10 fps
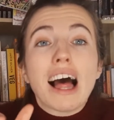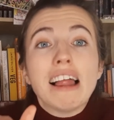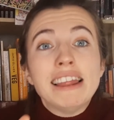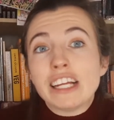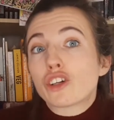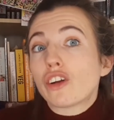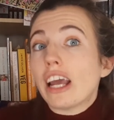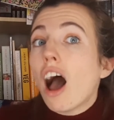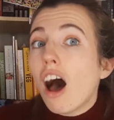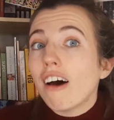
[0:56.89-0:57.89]
literally
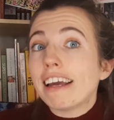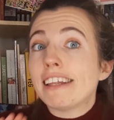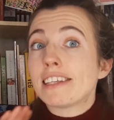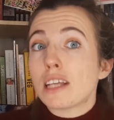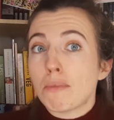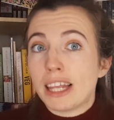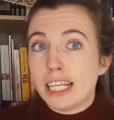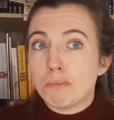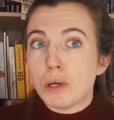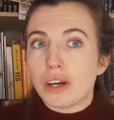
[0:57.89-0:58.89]
hide some of these
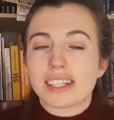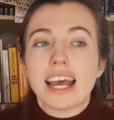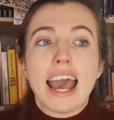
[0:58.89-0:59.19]
books